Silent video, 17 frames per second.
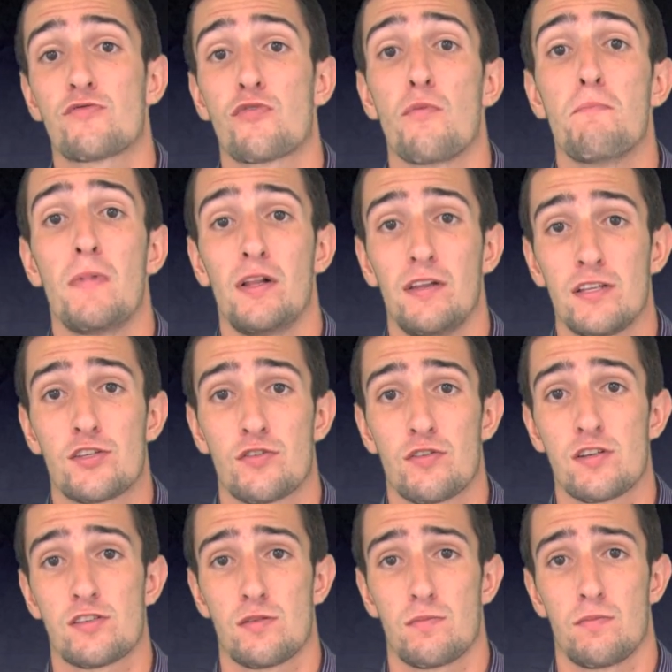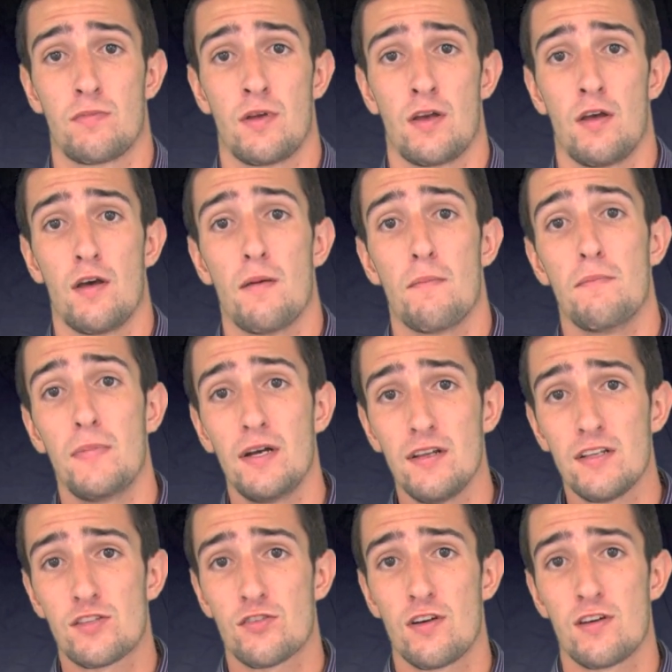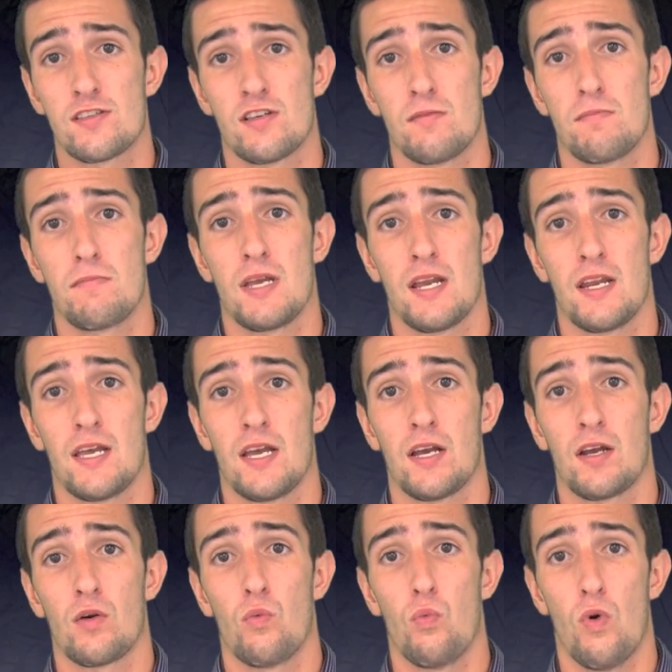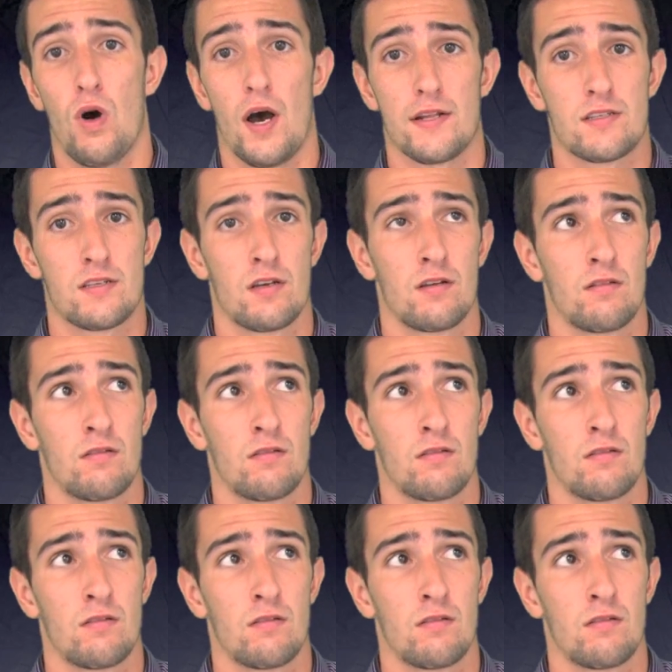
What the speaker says: for militarism. Militarism meaning what?